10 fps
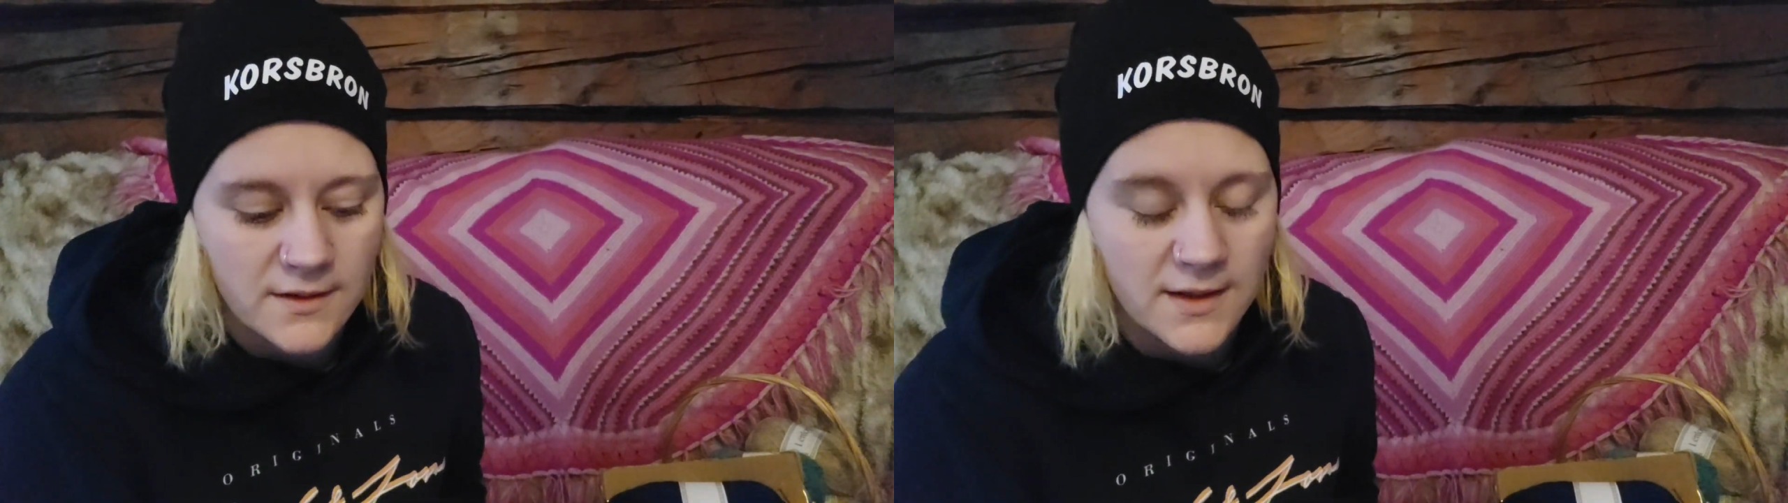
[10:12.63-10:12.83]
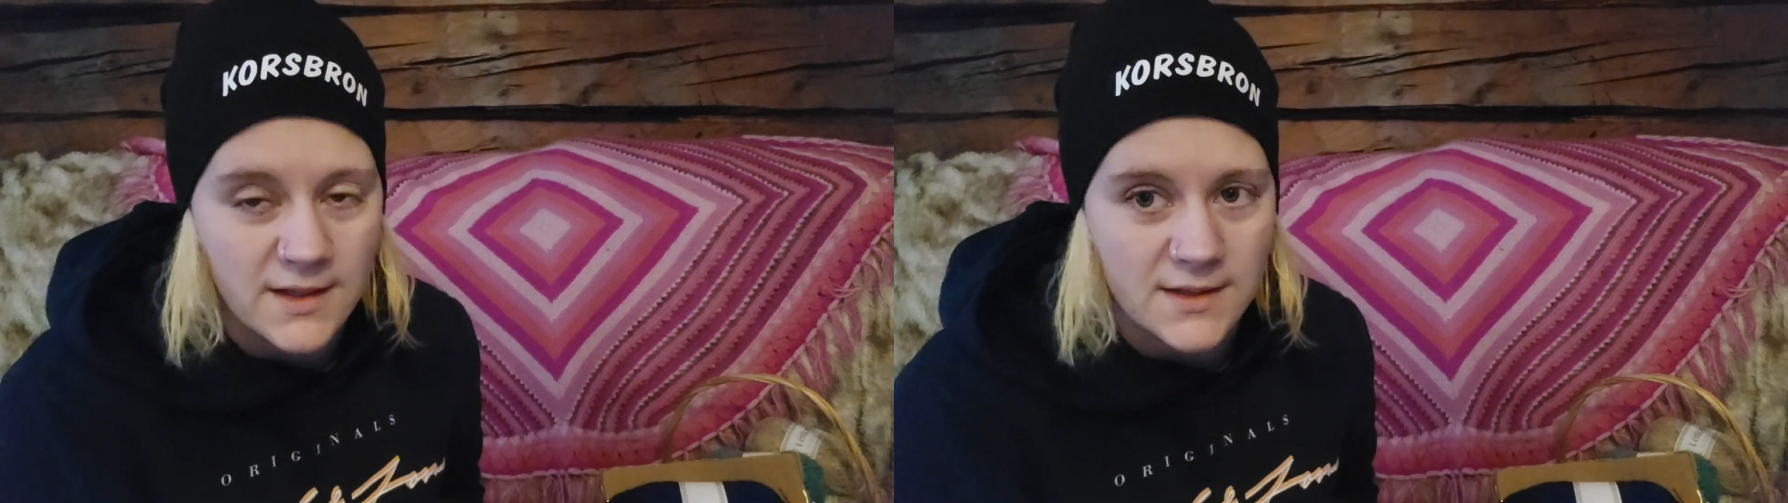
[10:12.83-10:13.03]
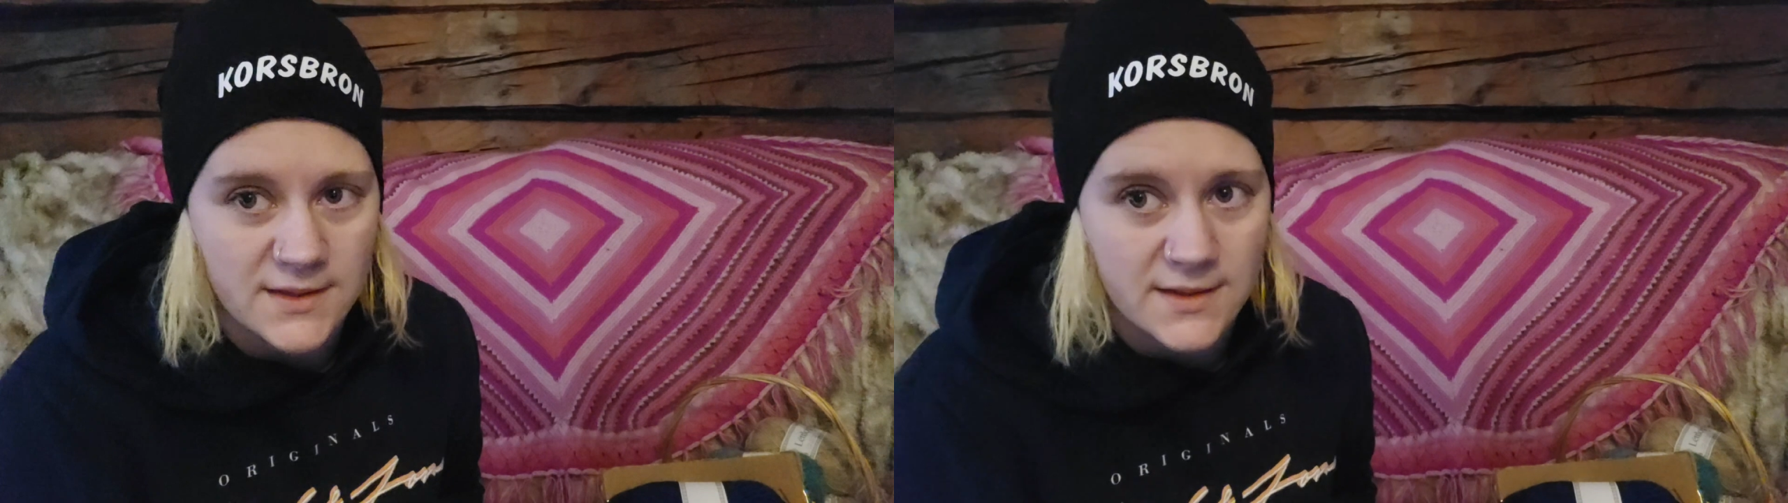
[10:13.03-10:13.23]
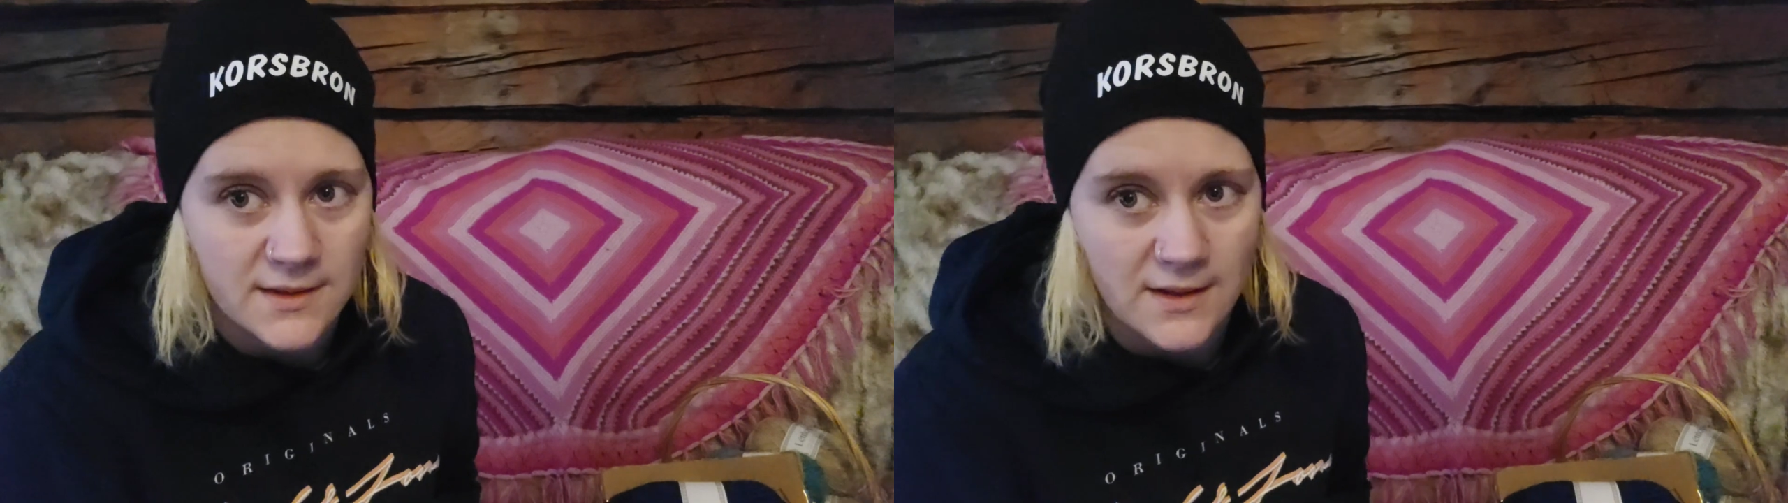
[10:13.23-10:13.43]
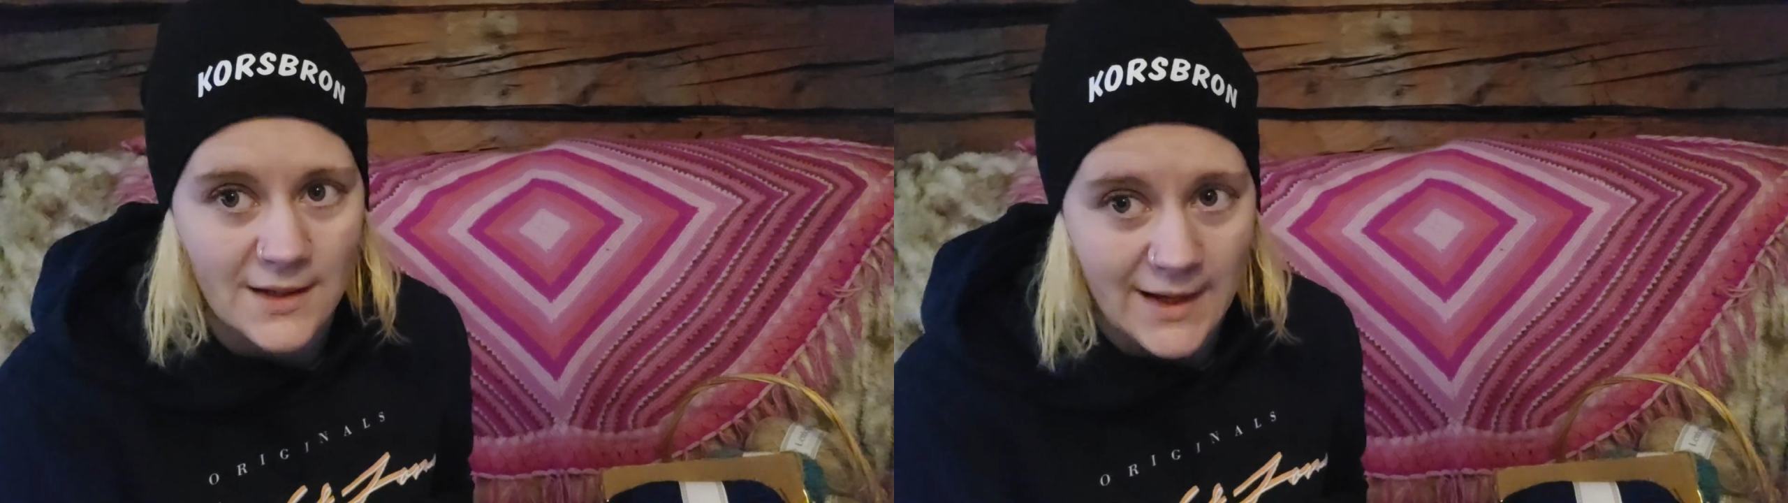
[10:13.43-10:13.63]
is
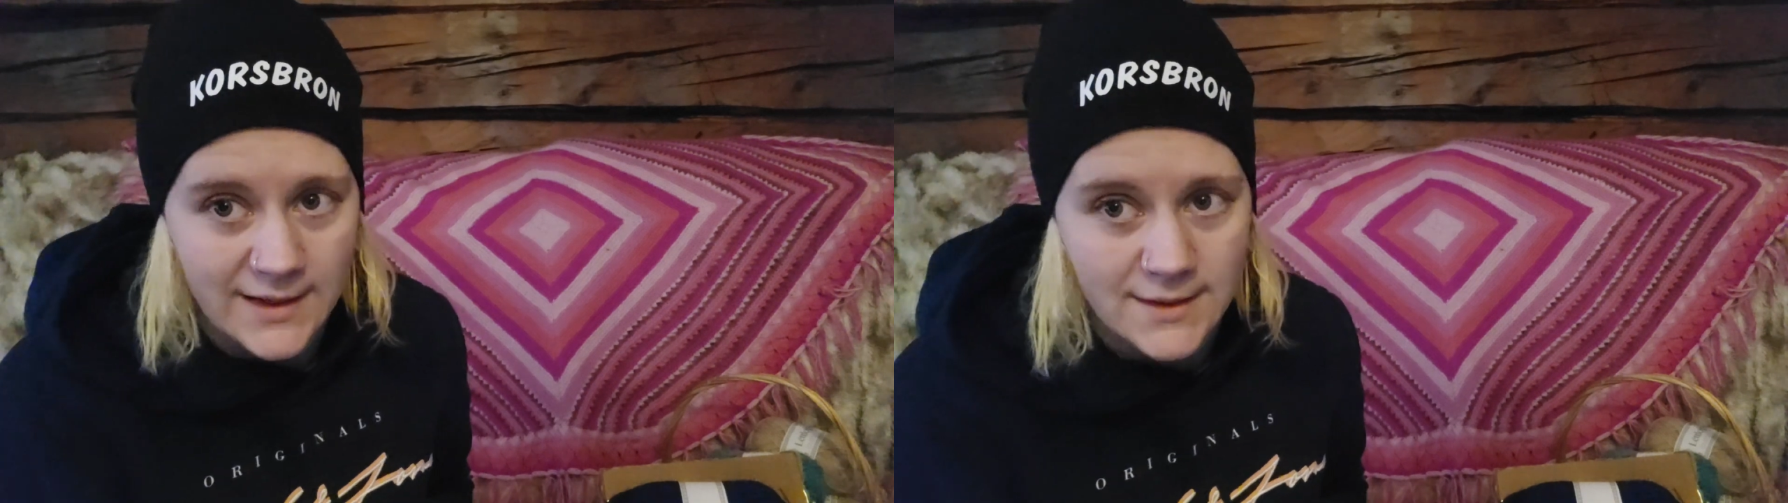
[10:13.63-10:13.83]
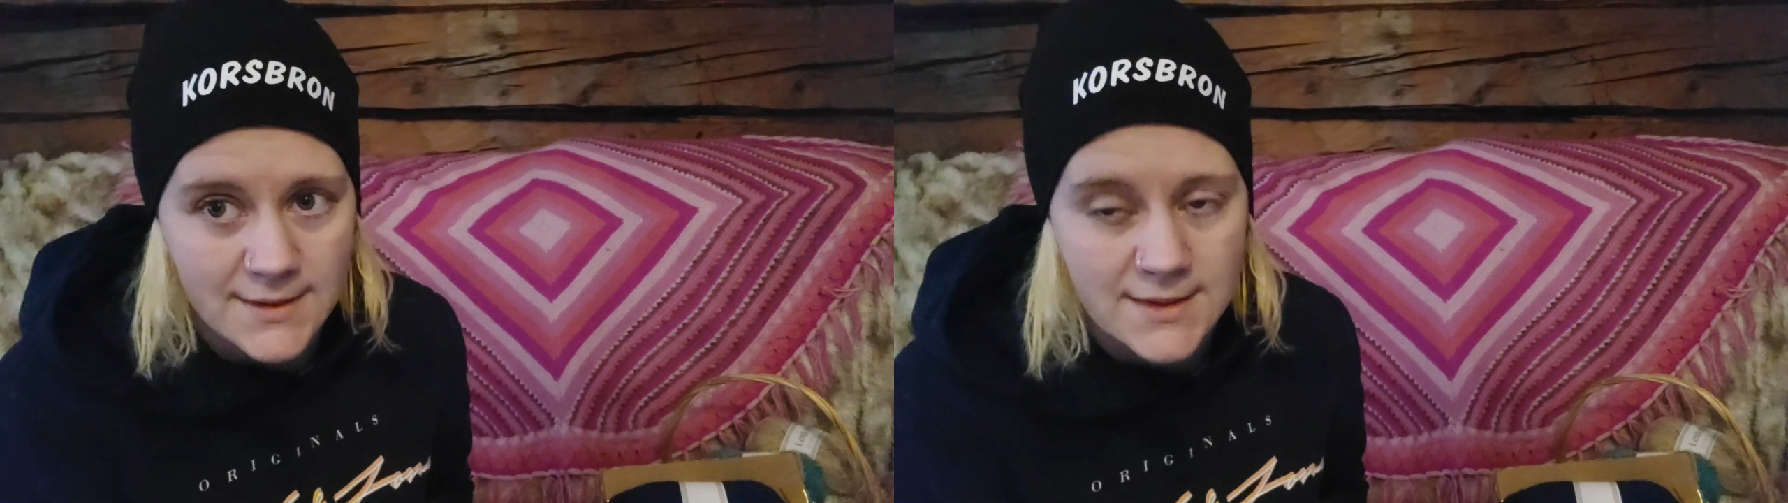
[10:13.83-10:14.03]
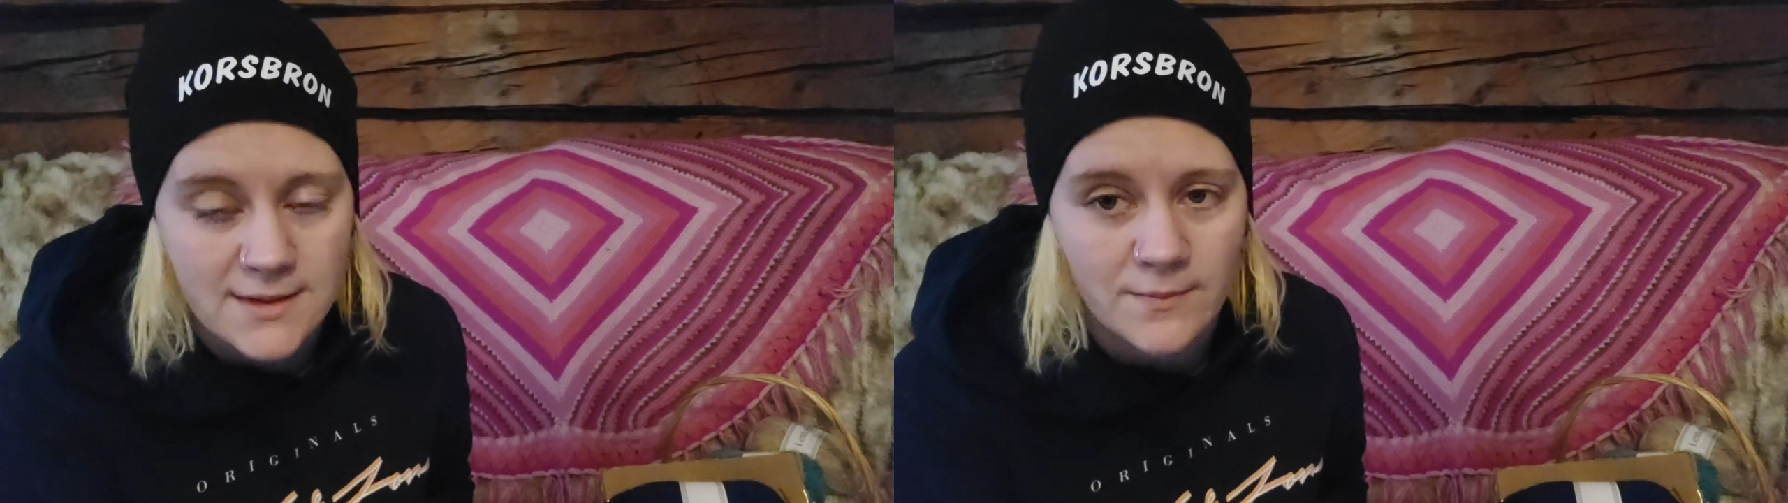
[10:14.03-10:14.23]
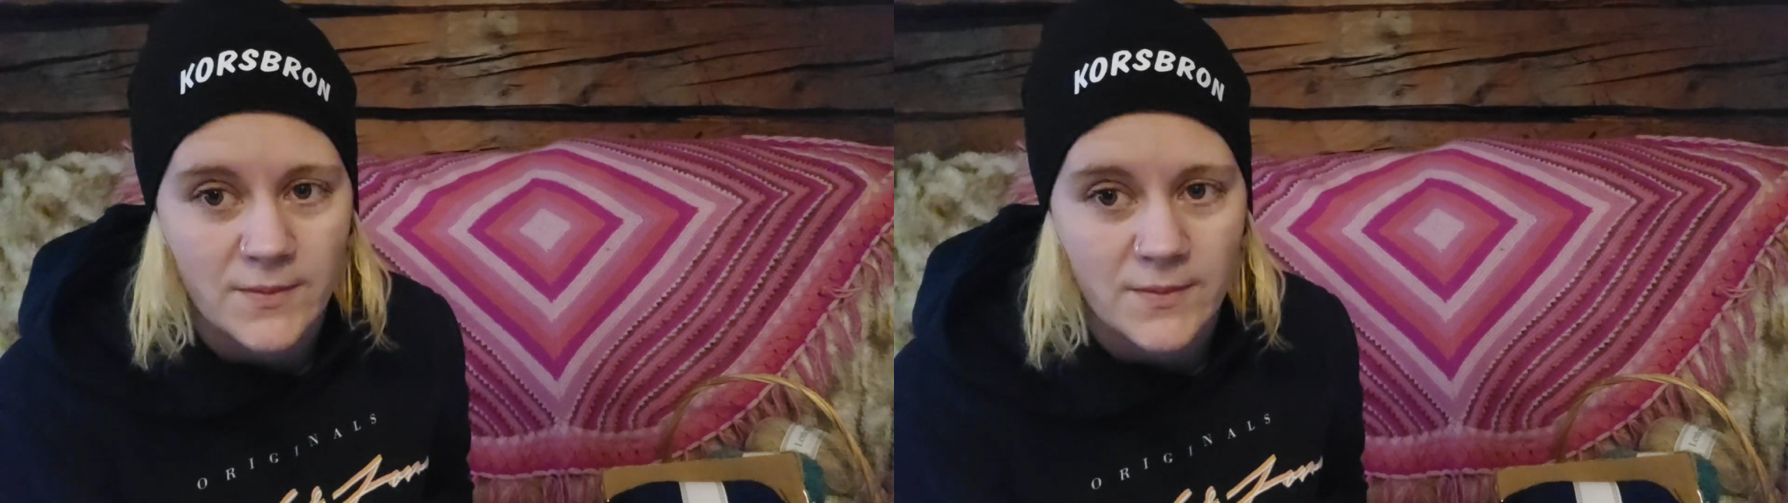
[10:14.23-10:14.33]
lace,